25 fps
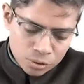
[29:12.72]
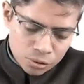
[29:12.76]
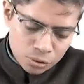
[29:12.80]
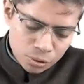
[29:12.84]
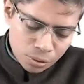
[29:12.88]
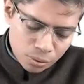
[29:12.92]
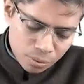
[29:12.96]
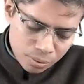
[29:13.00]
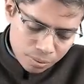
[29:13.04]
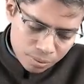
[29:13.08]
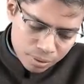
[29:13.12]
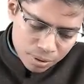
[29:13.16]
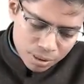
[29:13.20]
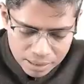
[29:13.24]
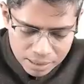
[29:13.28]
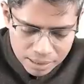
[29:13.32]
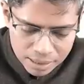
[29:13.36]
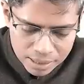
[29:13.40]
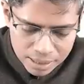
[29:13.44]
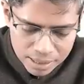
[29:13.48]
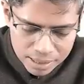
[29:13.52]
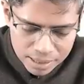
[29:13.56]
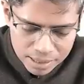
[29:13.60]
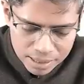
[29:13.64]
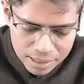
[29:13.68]
So
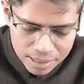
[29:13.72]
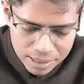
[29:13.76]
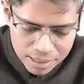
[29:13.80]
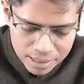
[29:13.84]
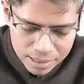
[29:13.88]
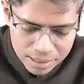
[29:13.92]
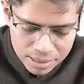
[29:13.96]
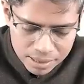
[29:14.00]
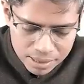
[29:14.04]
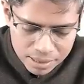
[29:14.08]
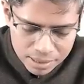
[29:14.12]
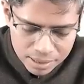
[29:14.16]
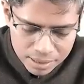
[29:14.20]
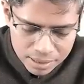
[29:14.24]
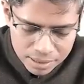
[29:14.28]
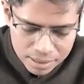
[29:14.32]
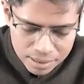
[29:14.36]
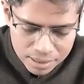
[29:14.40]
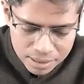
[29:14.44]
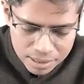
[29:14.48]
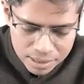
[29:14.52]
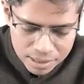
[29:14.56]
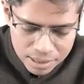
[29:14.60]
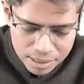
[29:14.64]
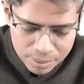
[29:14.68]
conducting
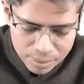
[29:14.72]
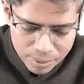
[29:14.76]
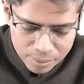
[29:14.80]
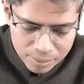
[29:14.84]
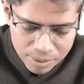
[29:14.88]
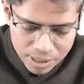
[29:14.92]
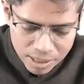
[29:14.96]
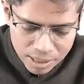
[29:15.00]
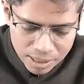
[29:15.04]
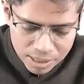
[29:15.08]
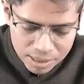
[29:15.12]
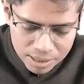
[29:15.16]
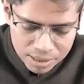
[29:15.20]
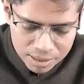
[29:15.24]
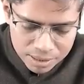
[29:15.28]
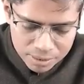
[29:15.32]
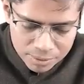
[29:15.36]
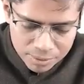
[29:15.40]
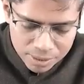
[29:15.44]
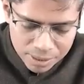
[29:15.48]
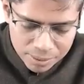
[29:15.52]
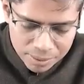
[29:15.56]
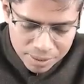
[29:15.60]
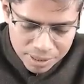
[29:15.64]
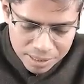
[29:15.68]
system of the heart
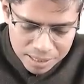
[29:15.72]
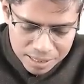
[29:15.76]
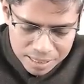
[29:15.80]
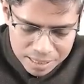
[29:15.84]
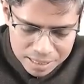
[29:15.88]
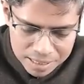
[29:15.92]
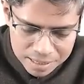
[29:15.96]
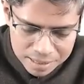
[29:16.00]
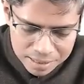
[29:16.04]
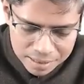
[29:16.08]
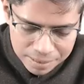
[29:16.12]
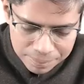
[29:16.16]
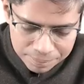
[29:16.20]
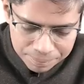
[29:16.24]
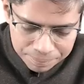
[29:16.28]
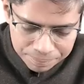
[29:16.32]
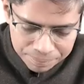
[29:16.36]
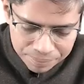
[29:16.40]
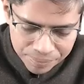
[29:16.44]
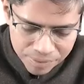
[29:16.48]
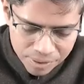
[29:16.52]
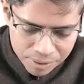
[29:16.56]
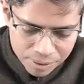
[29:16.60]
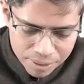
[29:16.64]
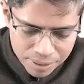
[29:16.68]
is very easy.
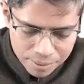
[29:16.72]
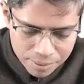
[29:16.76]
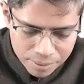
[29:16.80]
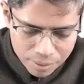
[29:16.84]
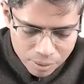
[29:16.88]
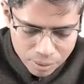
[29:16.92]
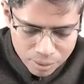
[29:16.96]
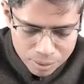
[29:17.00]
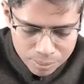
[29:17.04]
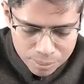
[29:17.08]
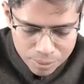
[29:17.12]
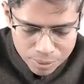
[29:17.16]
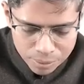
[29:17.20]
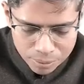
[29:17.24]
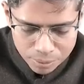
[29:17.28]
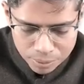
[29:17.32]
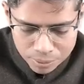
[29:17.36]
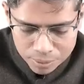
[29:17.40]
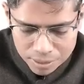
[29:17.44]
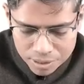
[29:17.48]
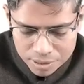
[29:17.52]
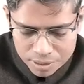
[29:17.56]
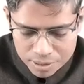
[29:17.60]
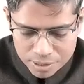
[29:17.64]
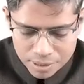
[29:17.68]
Okay, all of you
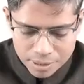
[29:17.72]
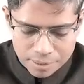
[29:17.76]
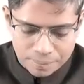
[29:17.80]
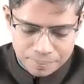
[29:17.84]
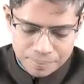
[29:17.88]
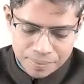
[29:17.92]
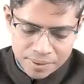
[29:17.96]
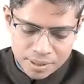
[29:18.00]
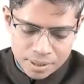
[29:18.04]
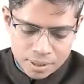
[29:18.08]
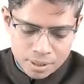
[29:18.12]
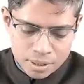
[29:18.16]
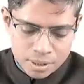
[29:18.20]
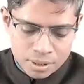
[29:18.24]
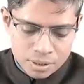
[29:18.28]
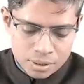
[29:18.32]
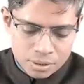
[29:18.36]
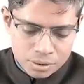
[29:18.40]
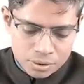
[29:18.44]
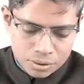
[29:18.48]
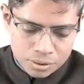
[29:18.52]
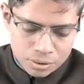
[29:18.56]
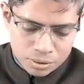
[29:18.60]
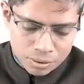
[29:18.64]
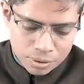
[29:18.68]
know this thing.
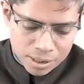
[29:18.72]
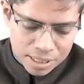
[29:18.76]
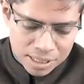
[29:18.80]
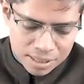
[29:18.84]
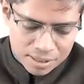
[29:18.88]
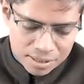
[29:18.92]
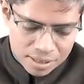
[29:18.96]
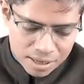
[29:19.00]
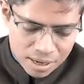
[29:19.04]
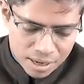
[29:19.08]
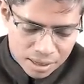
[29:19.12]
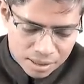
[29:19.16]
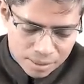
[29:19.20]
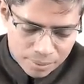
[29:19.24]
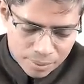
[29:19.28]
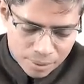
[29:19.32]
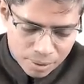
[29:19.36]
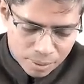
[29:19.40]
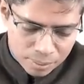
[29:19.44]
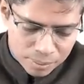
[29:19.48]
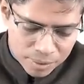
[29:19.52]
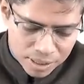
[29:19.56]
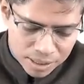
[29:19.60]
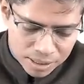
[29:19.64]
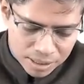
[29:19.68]
So it starts
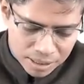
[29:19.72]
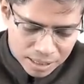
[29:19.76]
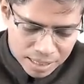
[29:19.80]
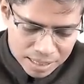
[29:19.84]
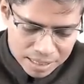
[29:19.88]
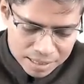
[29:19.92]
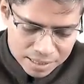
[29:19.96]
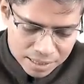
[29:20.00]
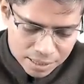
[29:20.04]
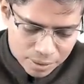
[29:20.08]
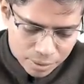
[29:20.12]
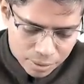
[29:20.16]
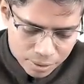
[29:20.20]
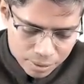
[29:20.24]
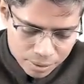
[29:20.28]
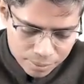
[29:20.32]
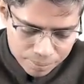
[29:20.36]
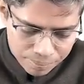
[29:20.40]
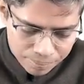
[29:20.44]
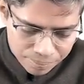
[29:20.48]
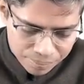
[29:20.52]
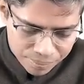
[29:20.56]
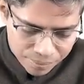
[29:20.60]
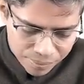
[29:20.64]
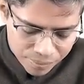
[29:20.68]
from the SA node.
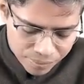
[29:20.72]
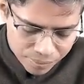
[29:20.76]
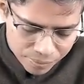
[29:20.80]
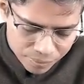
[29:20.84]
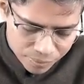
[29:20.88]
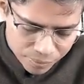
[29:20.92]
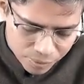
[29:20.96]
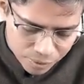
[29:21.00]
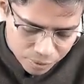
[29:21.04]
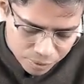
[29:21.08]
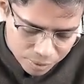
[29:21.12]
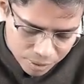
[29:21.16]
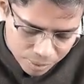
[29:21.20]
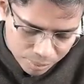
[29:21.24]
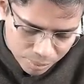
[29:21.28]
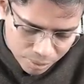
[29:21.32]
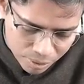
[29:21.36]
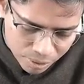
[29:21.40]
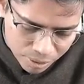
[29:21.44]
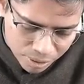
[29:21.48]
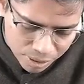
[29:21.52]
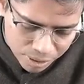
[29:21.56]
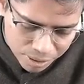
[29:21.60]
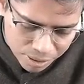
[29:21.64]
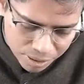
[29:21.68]
So
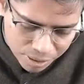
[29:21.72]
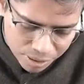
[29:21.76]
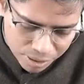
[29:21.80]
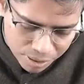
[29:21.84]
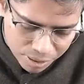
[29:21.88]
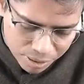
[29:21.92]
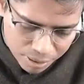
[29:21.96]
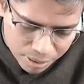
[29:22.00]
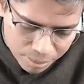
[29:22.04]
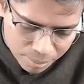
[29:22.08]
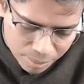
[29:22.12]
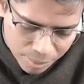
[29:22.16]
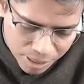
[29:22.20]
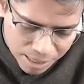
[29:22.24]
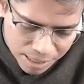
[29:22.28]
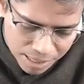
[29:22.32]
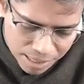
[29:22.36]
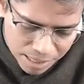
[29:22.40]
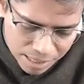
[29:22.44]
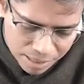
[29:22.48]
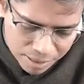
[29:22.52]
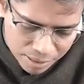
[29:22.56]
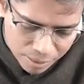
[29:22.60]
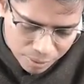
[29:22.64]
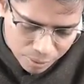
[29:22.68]
suppose this is my
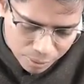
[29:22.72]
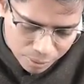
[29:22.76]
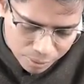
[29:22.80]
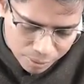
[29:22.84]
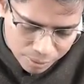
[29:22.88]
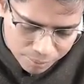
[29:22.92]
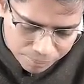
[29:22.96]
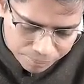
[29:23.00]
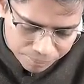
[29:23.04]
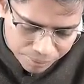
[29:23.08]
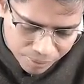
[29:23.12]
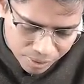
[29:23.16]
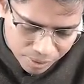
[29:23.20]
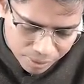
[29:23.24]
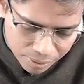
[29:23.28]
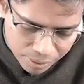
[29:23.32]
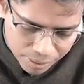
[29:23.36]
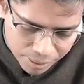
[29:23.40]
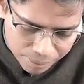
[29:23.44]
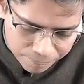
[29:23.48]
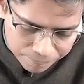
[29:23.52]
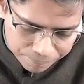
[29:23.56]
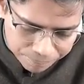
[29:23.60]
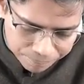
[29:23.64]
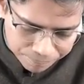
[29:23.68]
SA node,
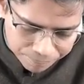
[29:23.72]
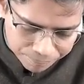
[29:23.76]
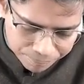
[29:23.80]
okay,